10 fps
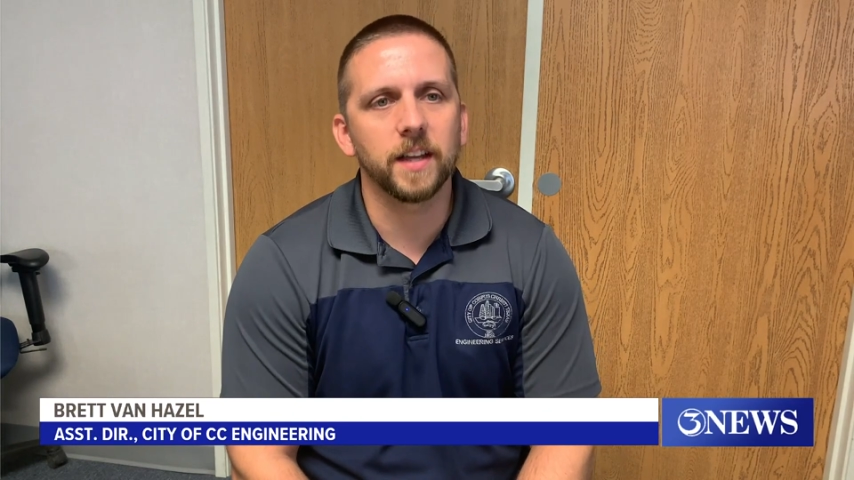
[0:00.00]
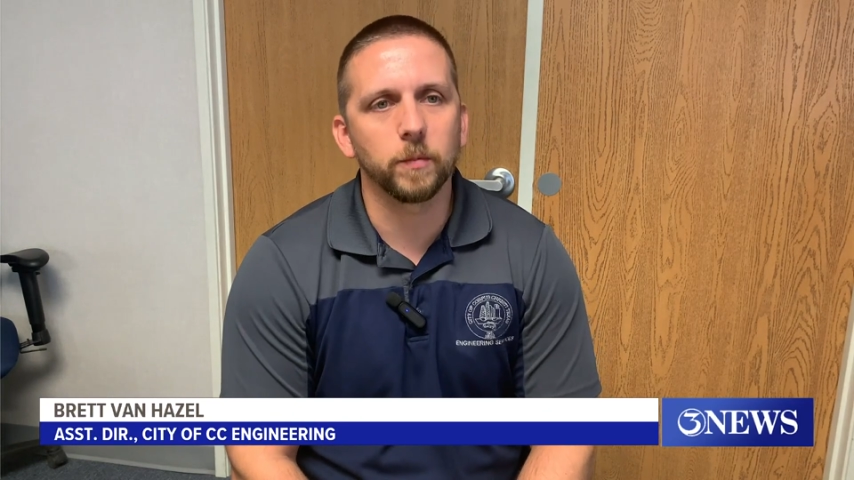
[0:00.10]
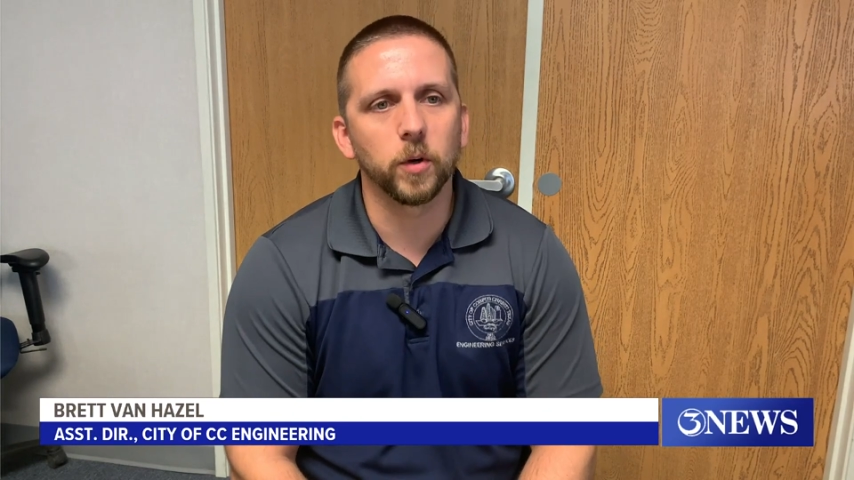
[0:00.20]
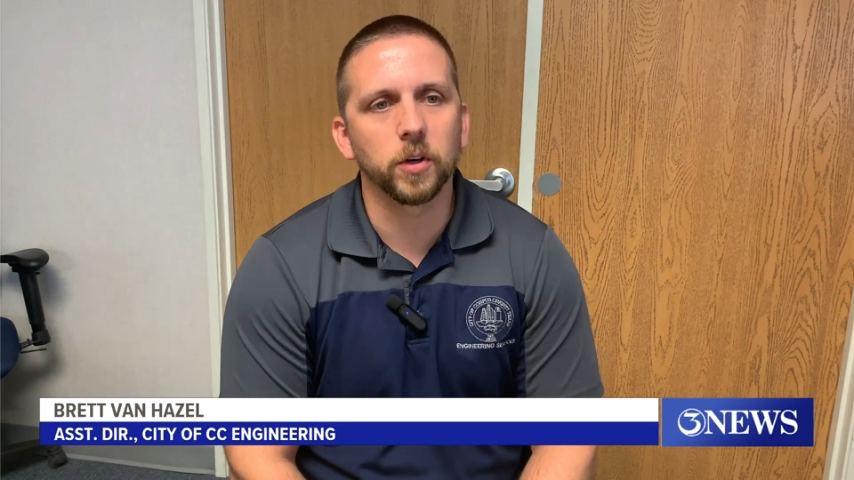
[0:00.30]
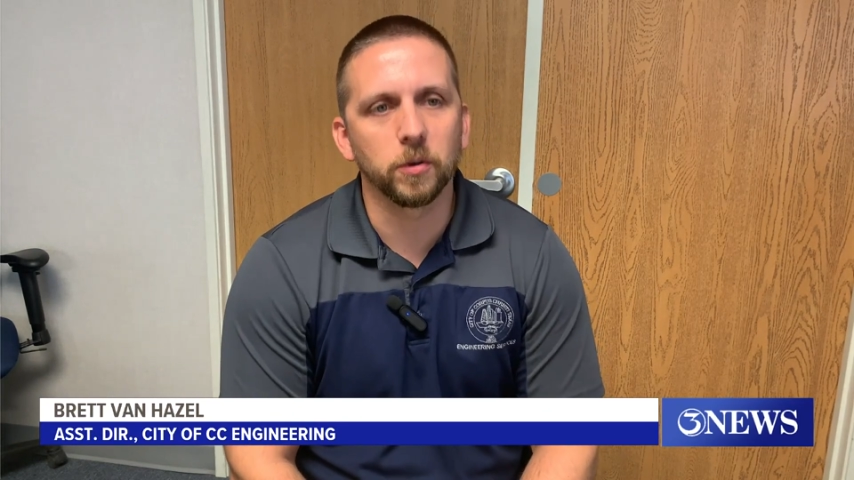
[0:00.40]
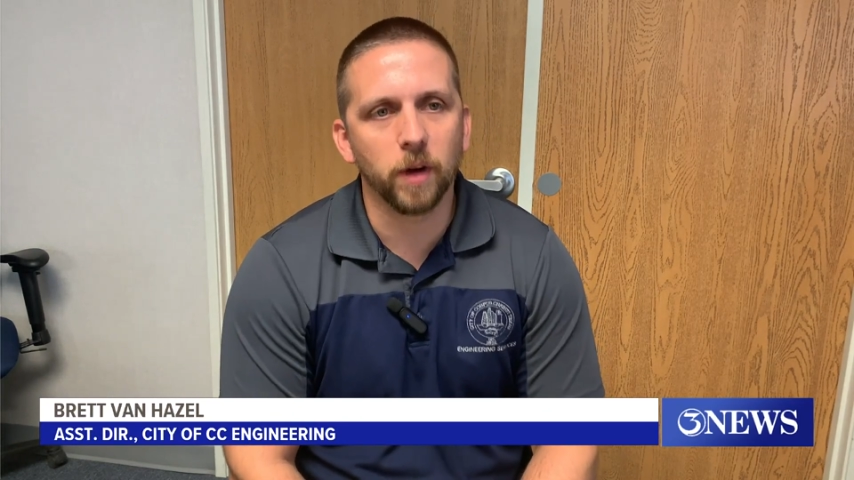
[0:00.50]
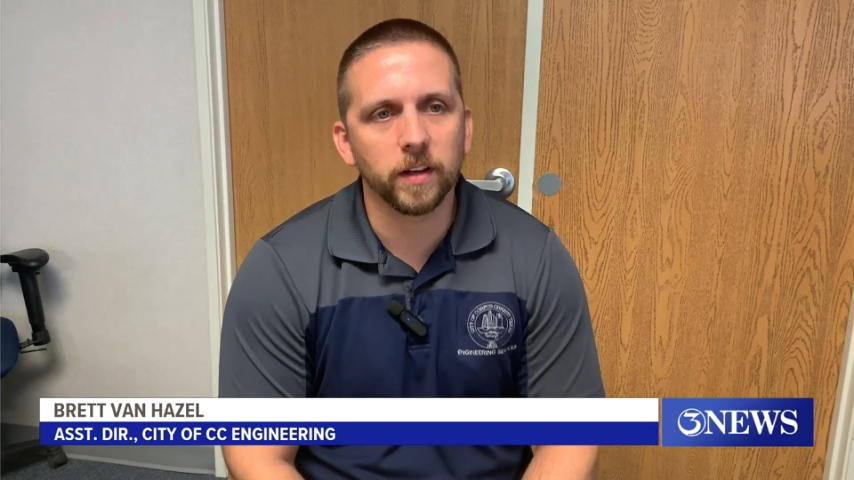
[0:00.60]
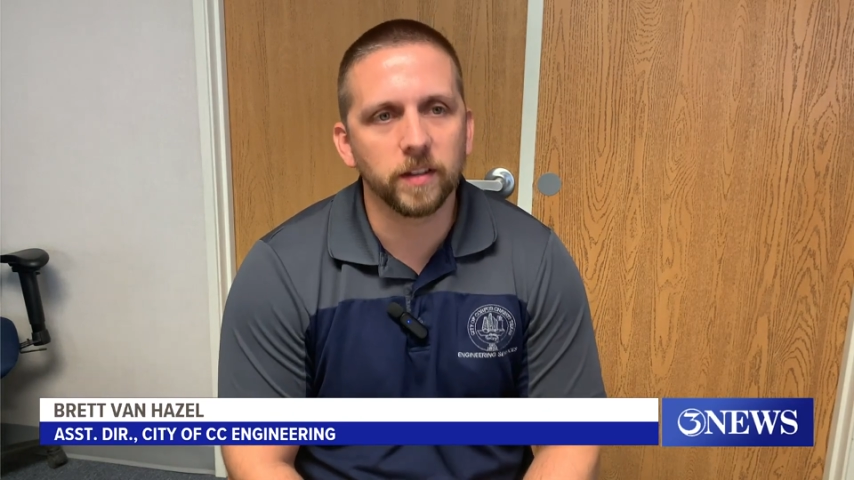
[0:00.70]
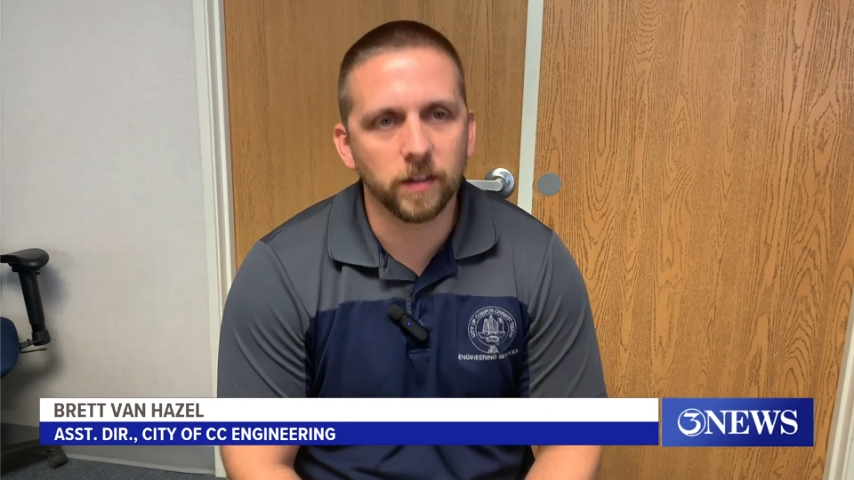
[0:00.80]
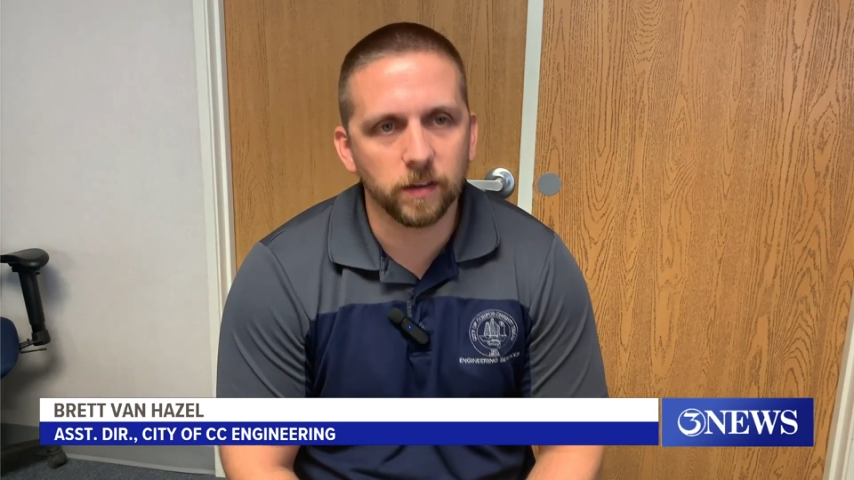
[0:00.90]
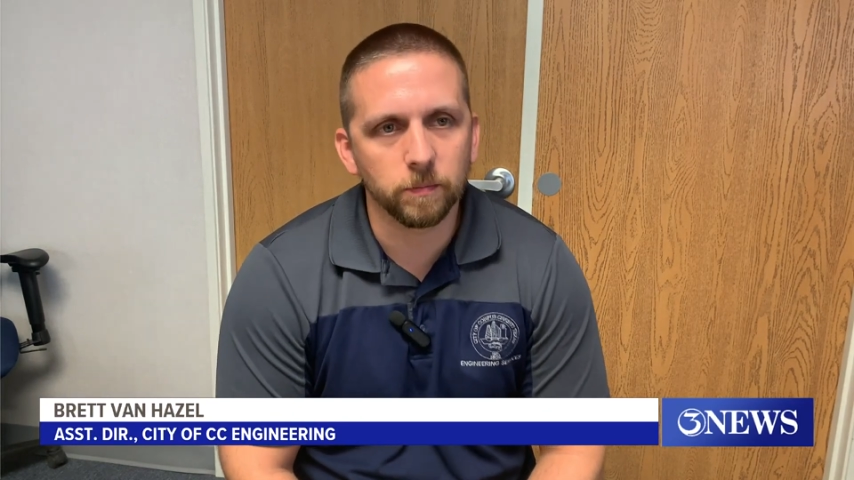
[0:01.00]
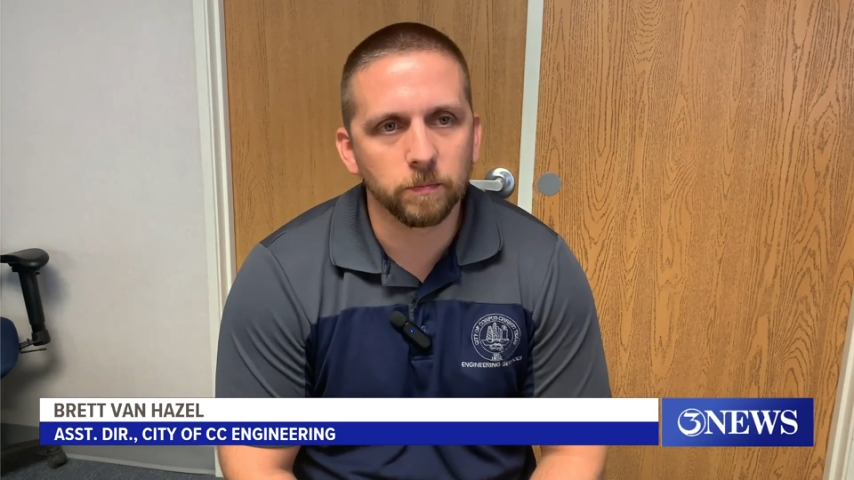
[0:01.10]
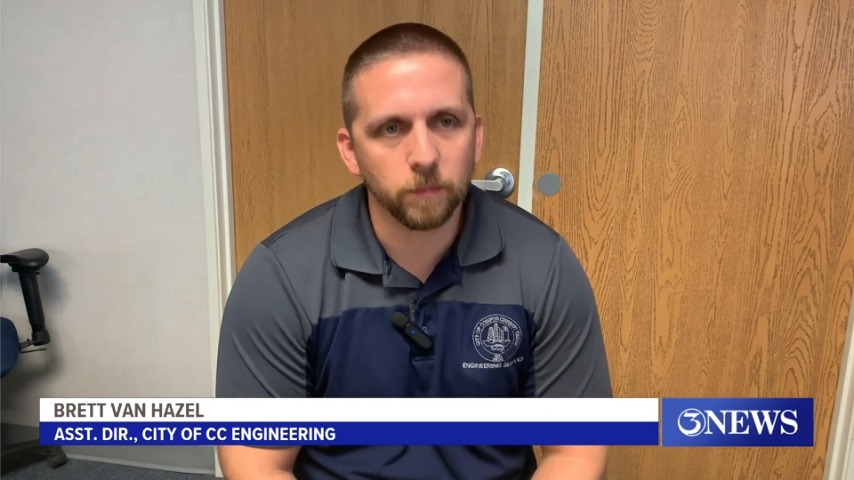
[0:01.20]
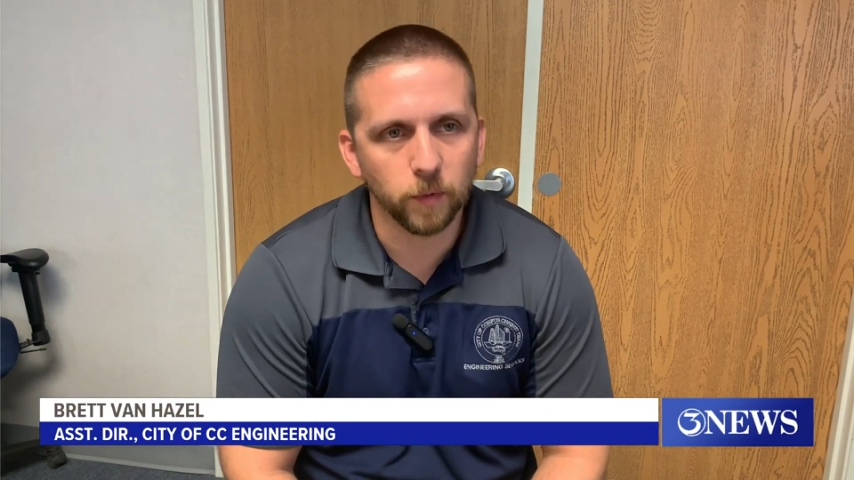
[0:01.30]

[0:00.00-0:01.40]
and we're correcting them